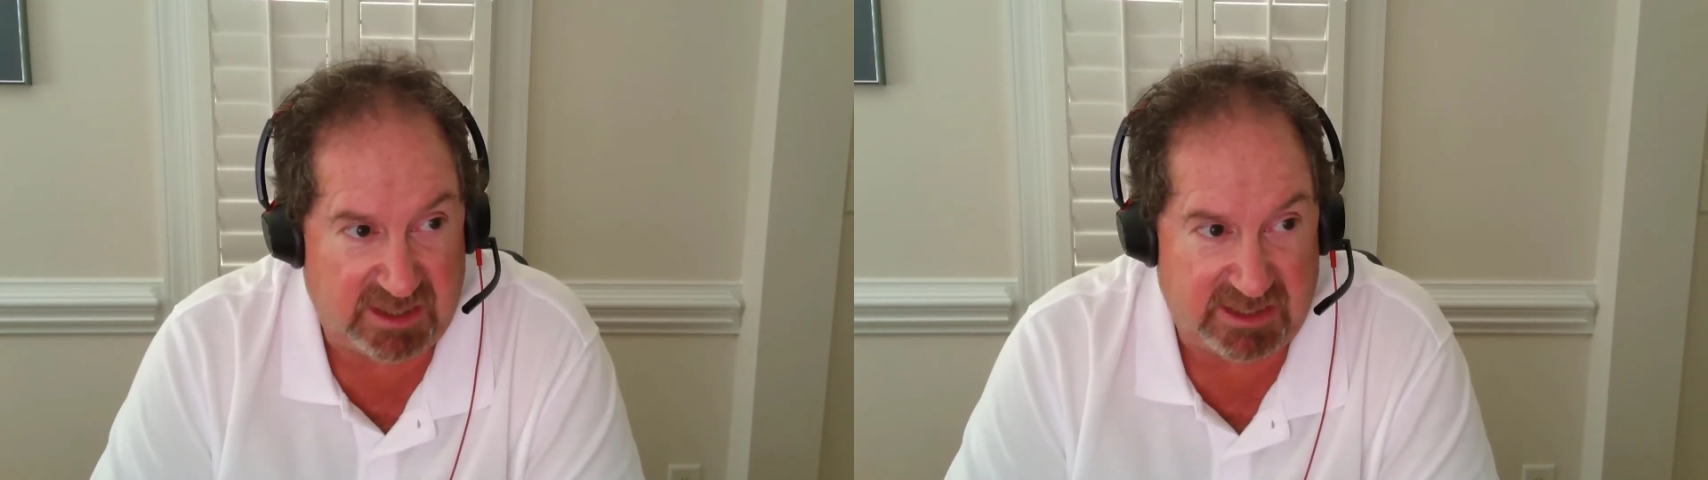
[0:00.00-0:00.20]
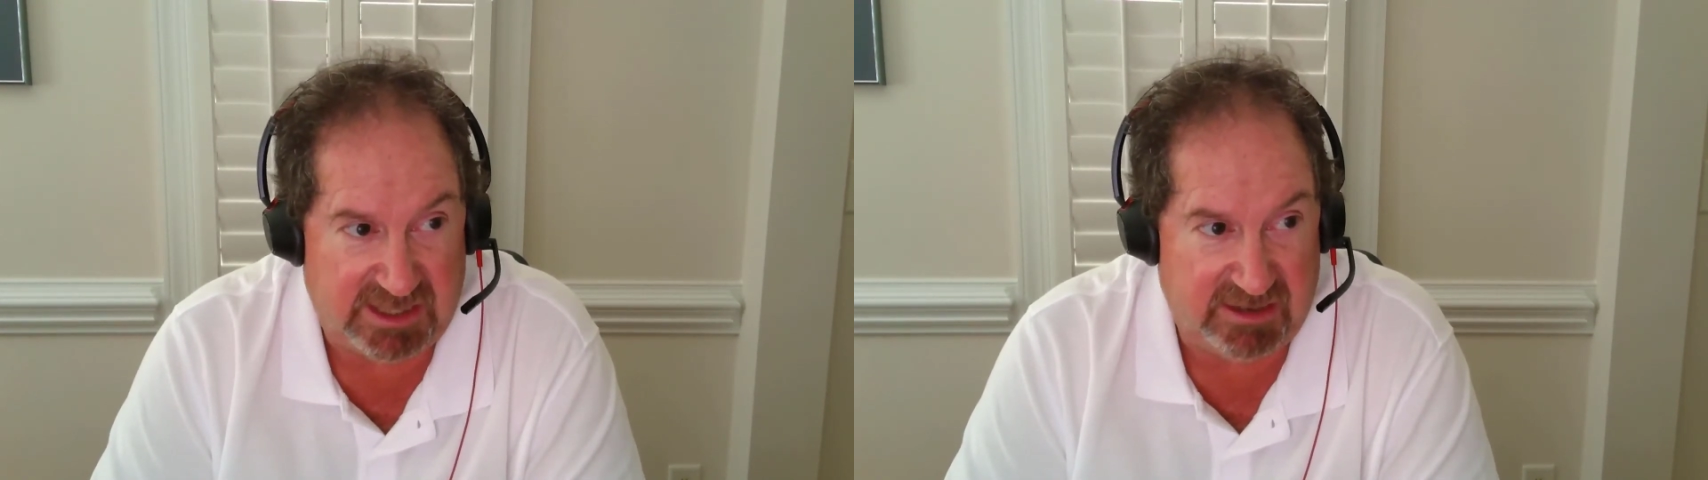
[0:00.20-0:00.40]

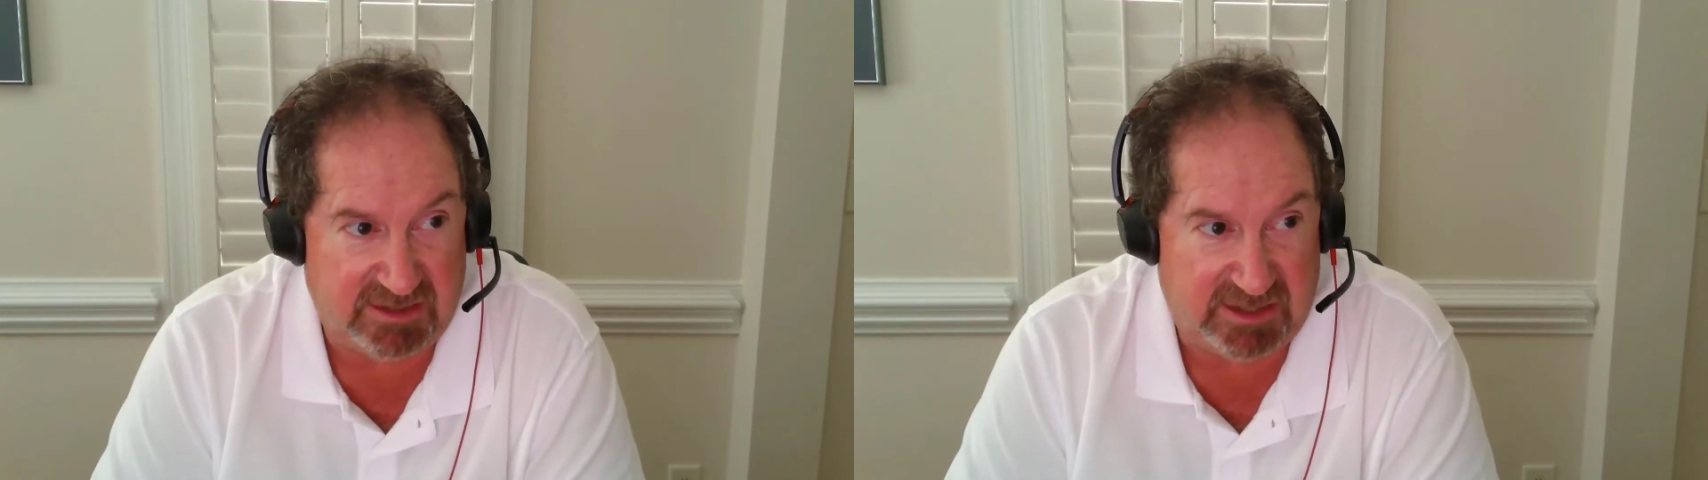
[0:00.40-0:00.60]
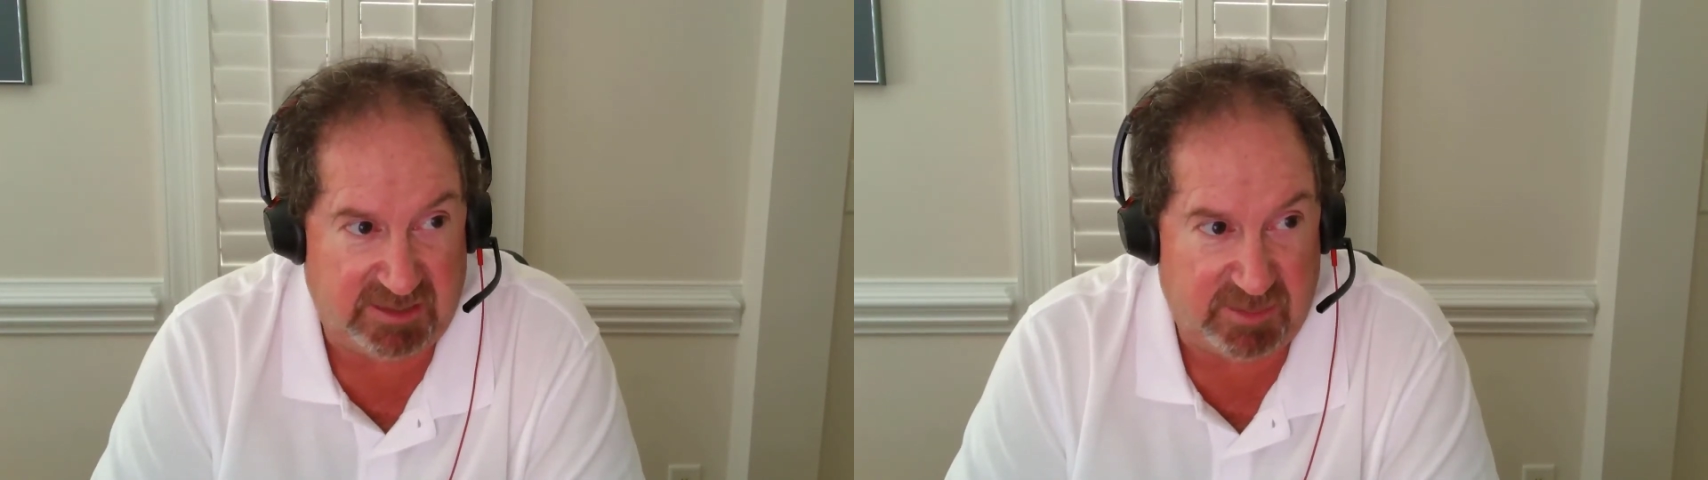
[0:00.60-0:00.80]
a
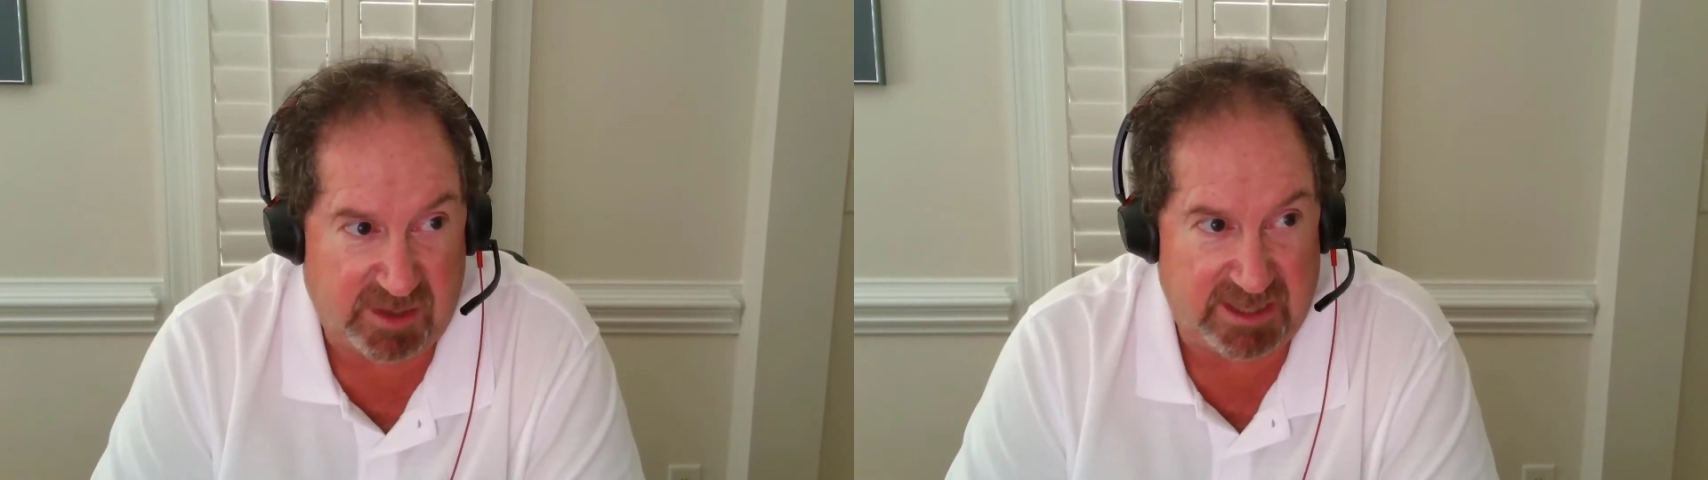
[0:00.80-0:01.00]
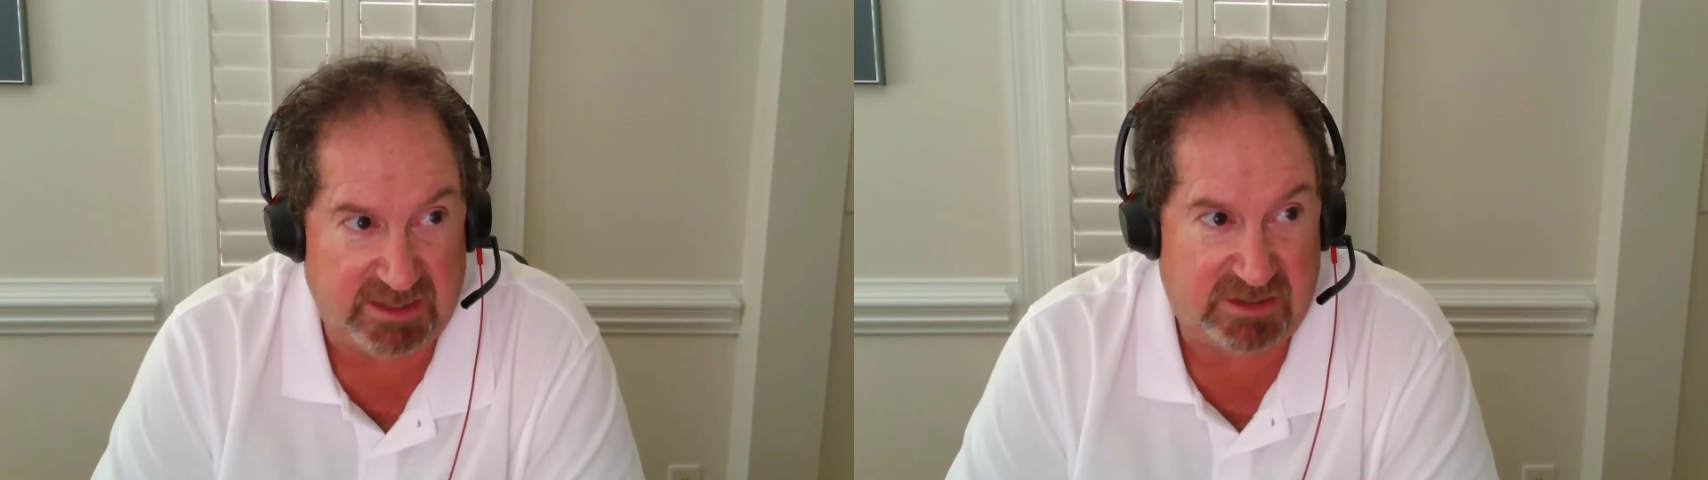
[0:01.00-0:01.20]
guaranteed
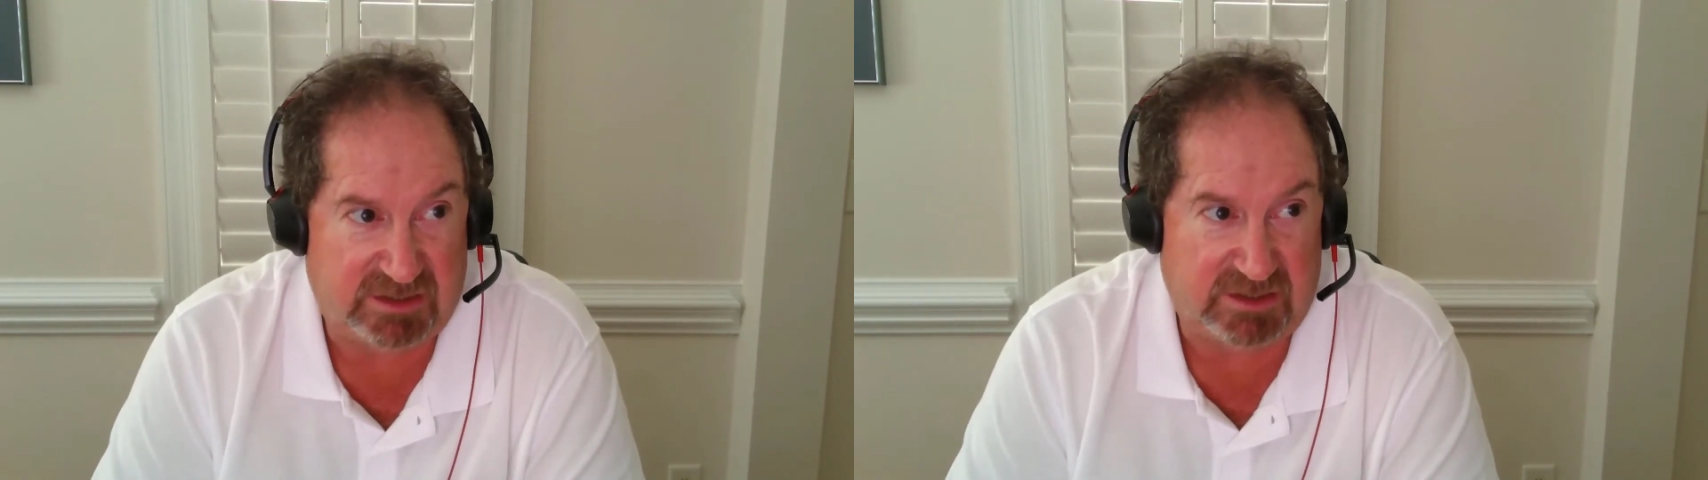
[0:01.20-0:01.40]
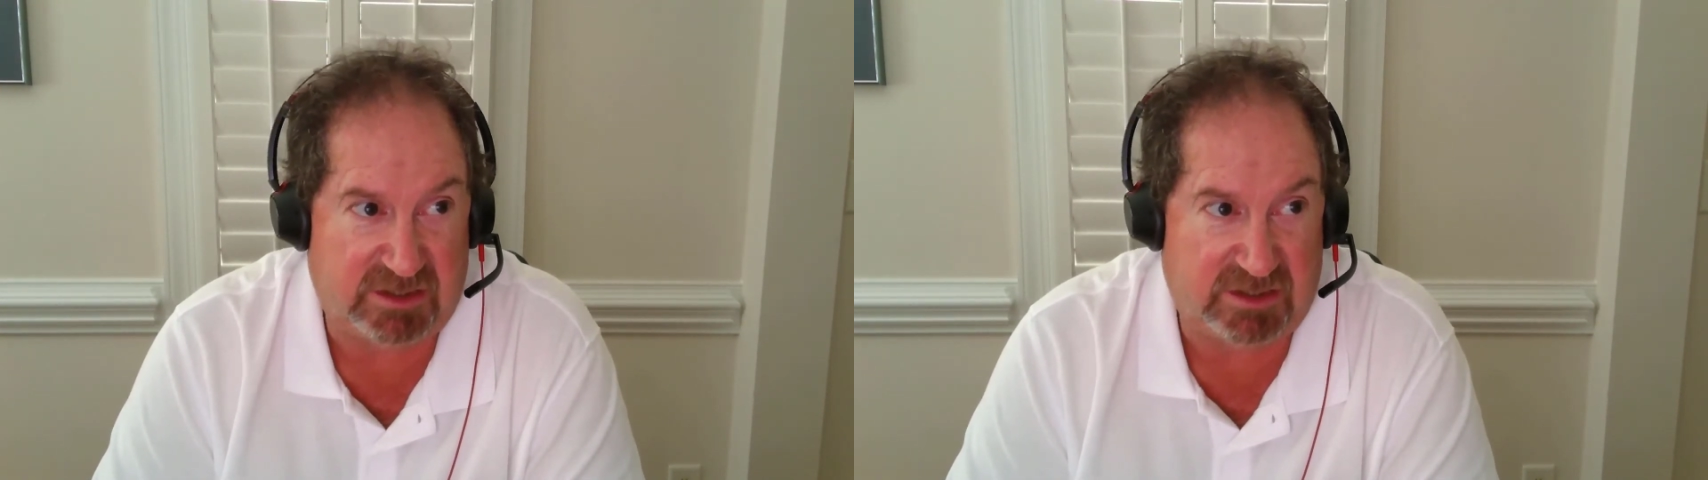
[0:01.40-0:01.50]
price.